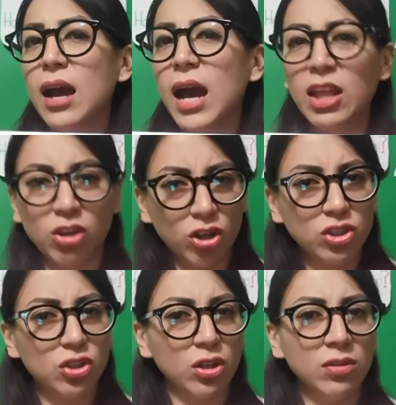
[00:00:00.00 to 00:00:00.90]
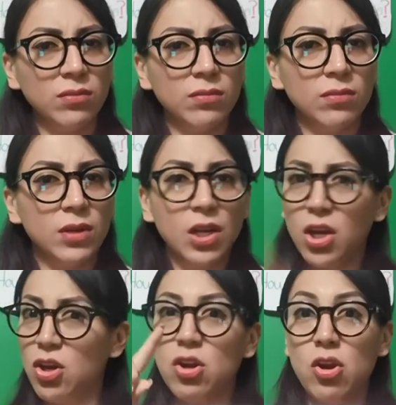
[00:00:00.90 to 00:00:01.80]
a doctor?
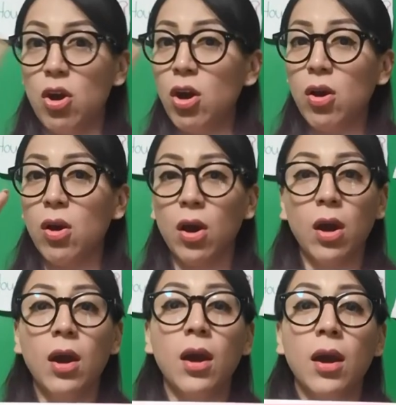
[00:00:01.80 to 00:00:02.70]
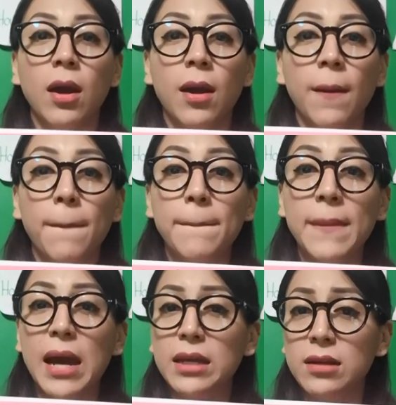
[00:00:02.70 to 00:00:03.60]
No,
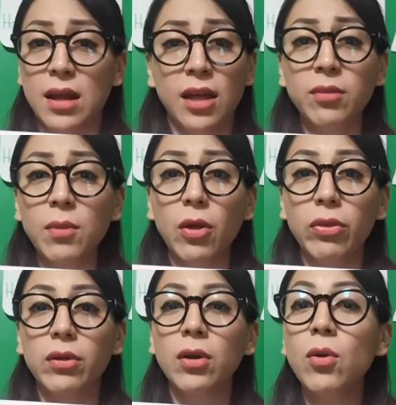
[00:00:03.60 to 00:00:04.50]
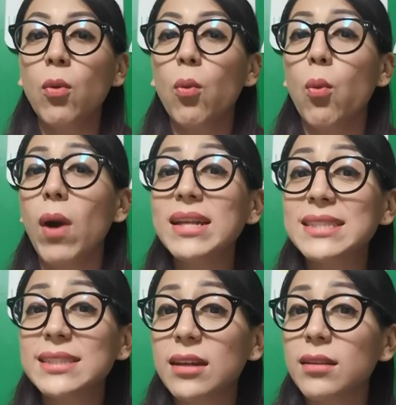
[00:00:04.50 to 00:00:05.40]
my grandmother
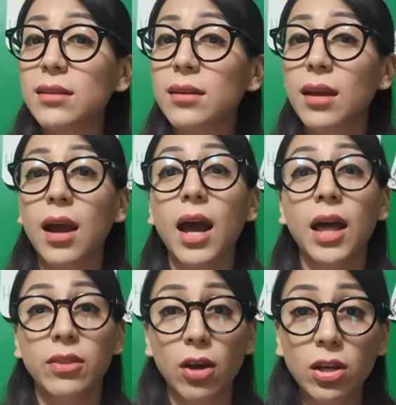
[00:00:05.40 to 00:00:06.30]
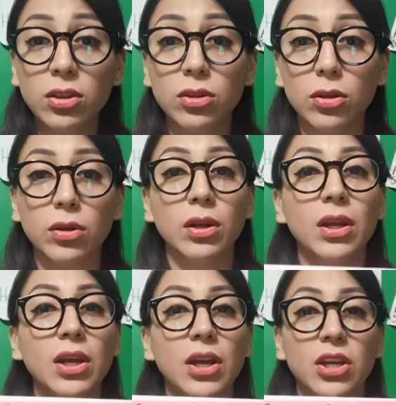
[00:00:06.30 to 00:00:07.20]
wasn't a doctor.
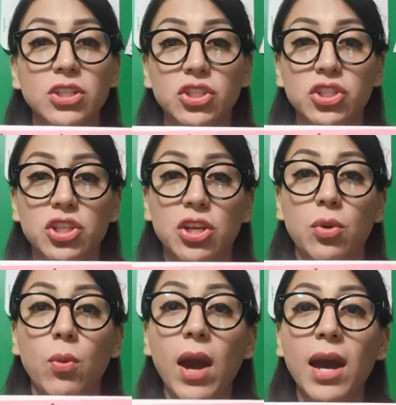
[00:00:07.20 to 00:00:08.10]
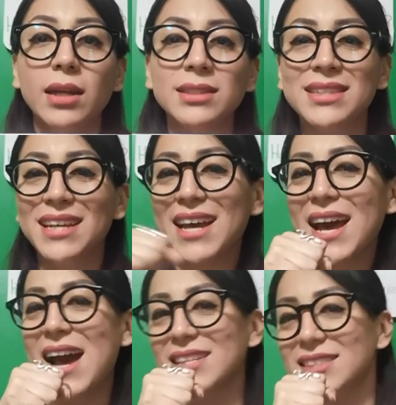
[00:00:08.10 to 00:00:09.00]
She was
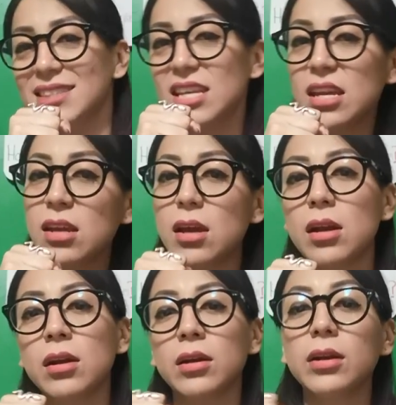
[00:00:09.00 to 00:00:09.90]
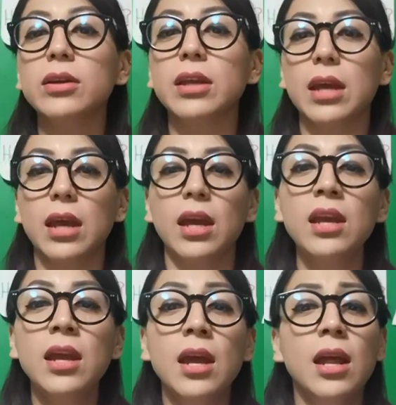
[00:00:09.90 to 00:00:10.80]
a singer,
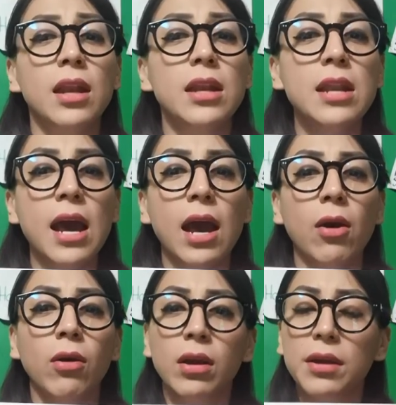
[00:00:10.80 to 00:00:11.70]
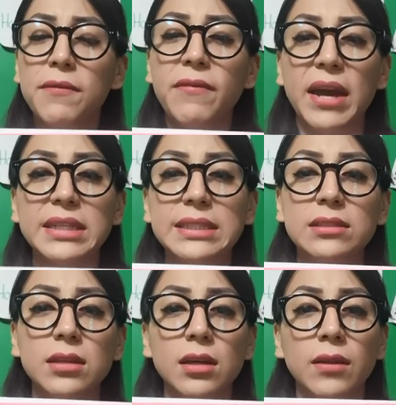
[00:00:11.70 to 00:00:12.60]
okay? Now, if I
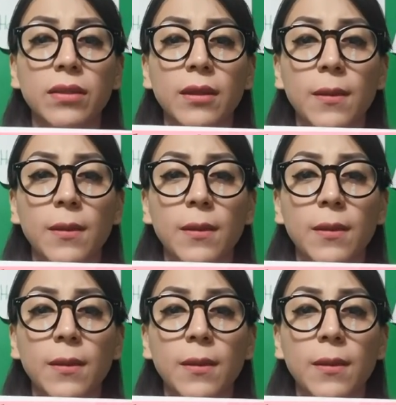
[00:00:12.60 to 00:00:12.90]
said,